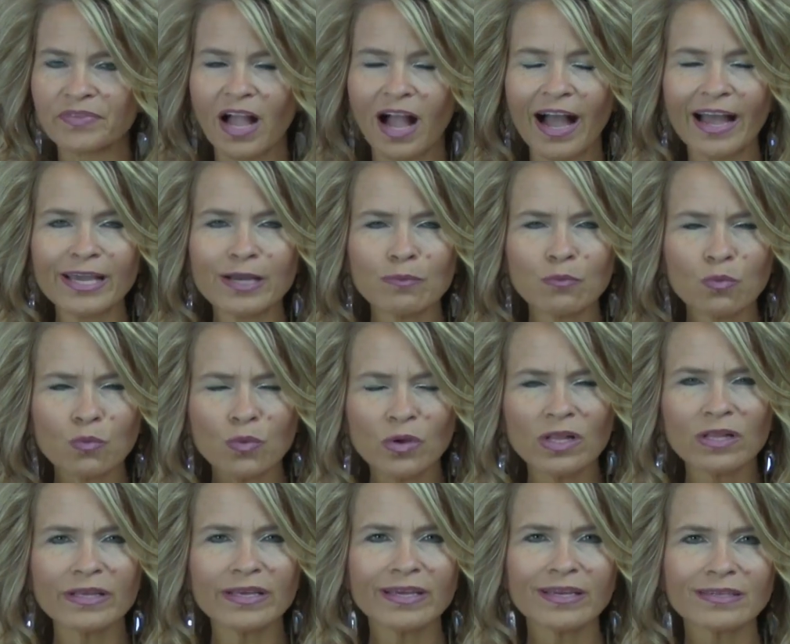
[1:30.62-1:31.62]
am
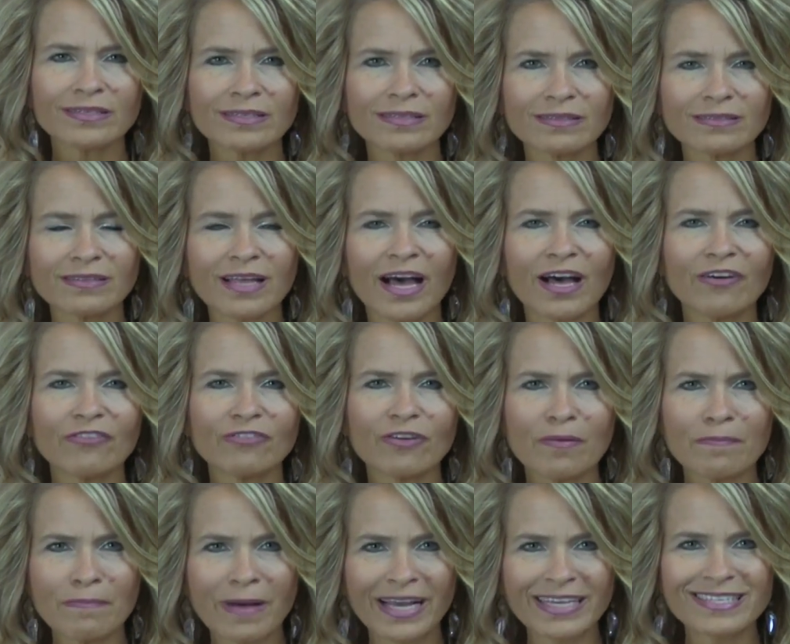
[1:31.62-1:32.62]
willing to
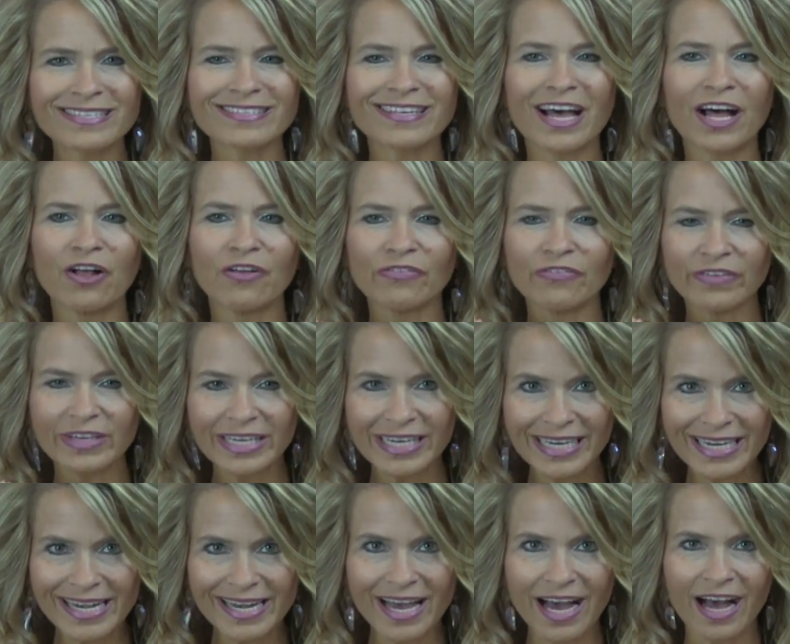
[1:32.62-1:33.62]
love myself
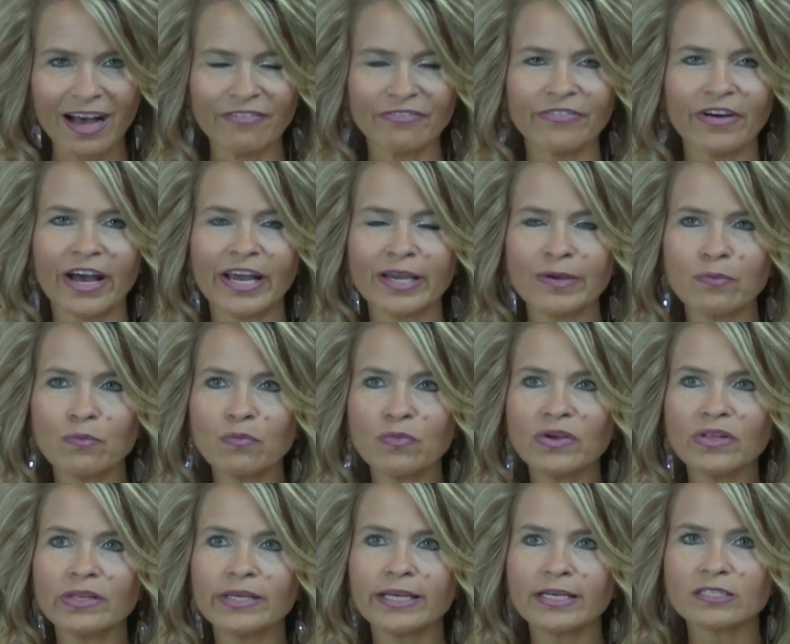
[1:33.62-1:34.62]
enough. I am
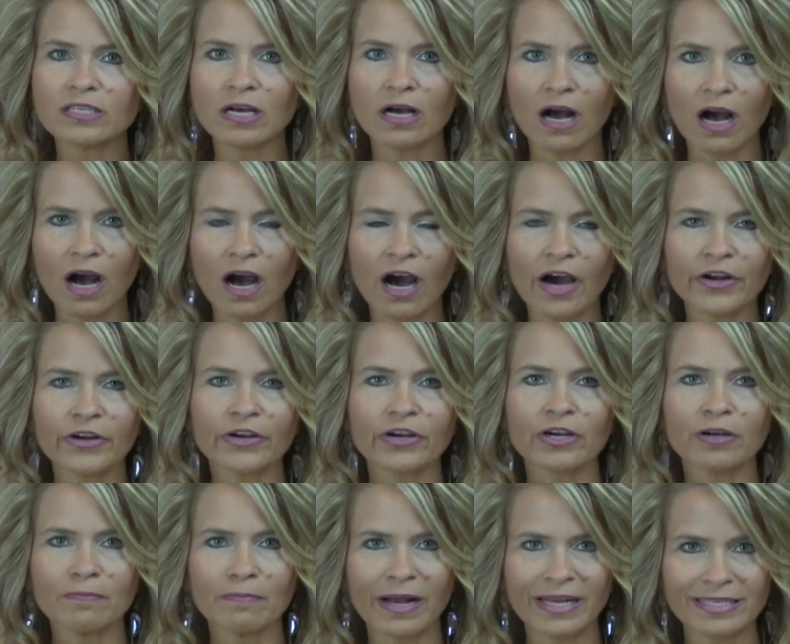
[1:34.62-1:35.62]
willing to
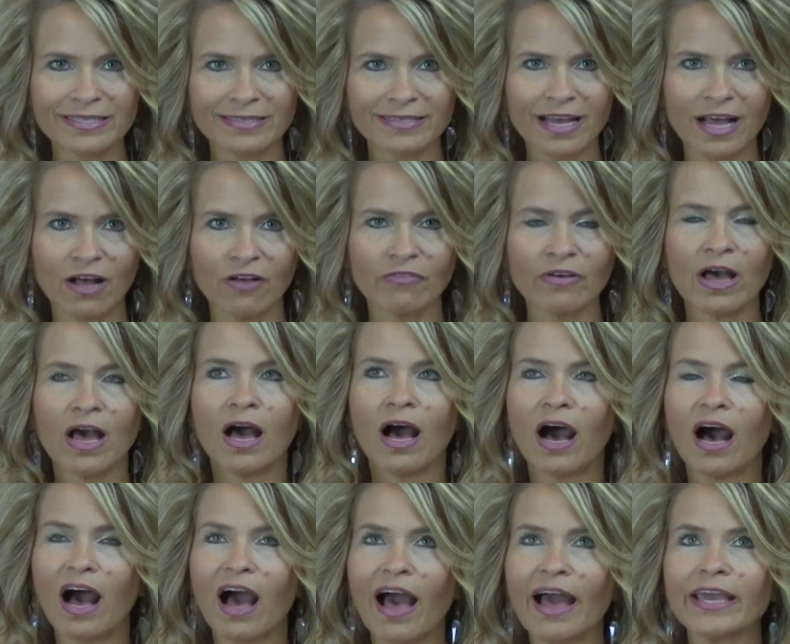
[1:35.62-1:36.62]
honor myself.
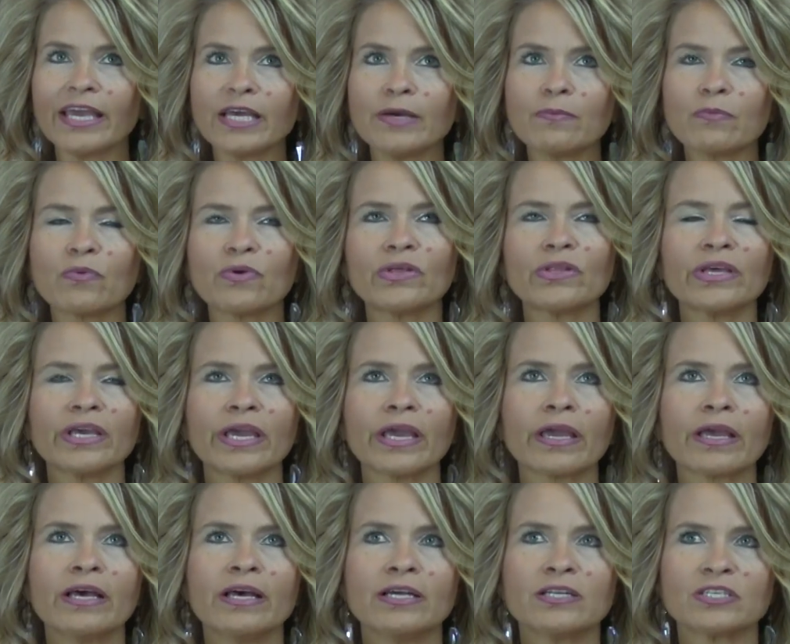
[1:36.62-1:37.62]
I am
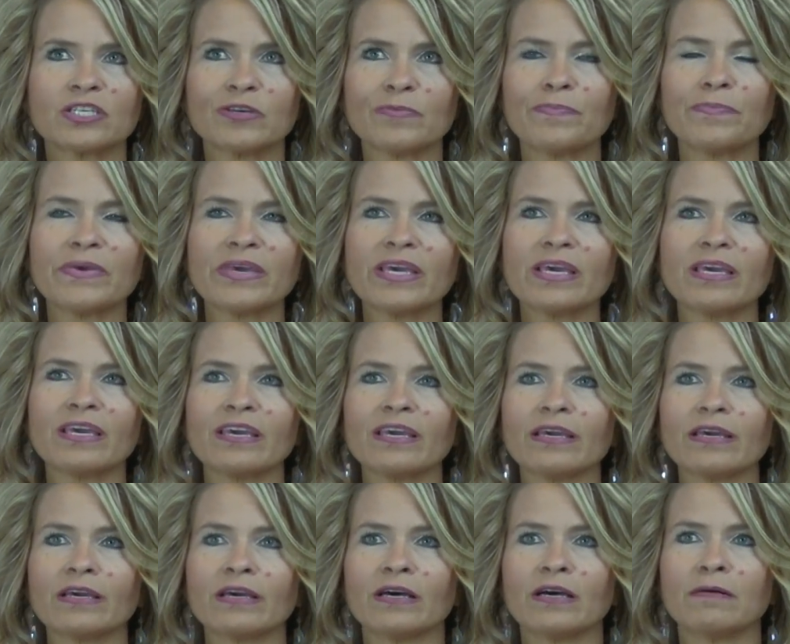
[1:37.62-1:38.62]
willing to
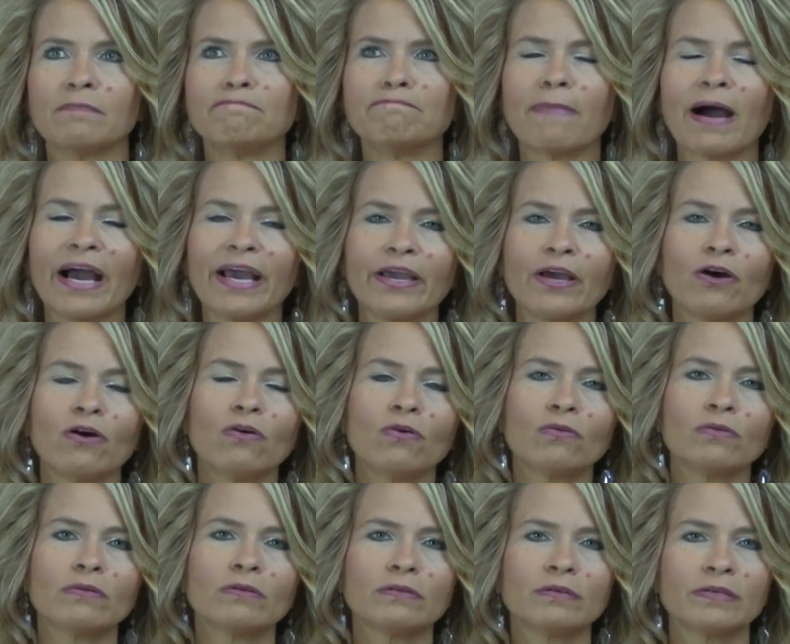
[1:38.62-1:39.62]
be my
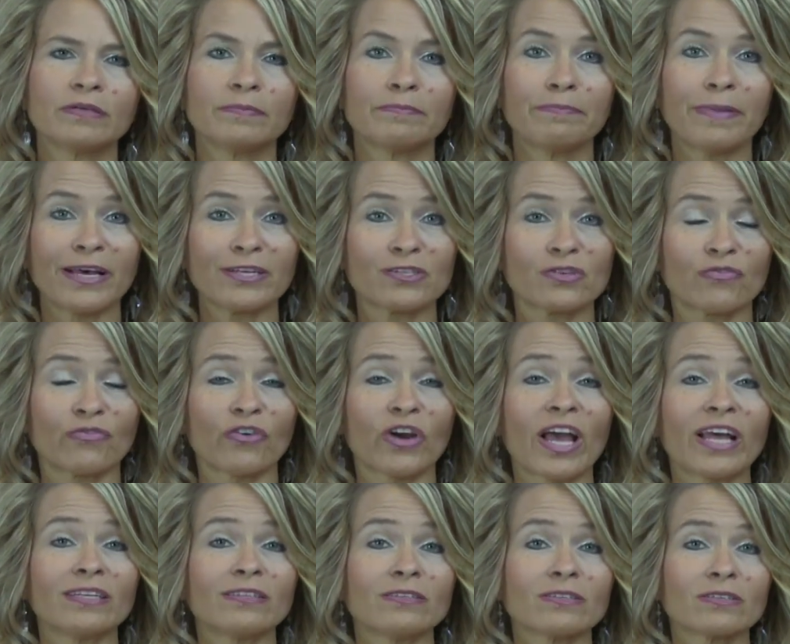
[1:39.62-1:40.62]
own best
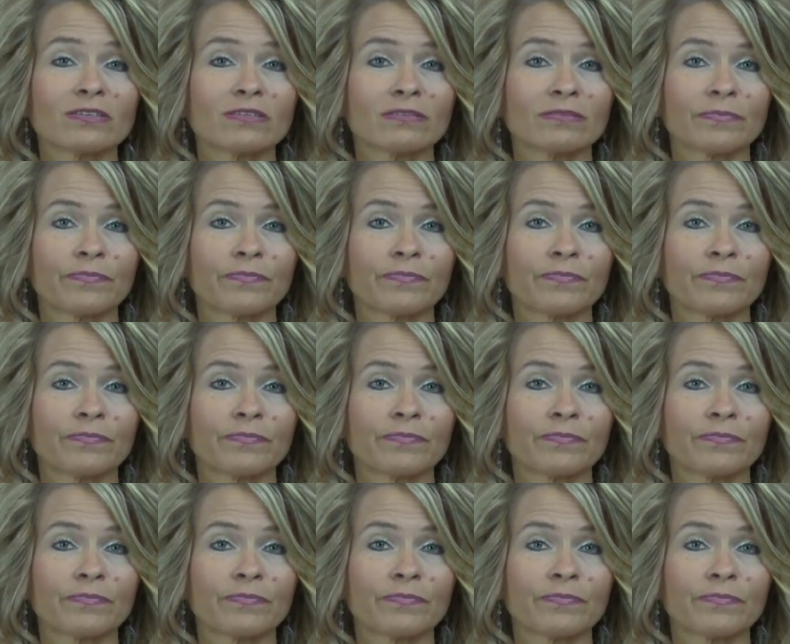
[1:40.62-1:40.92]
friend.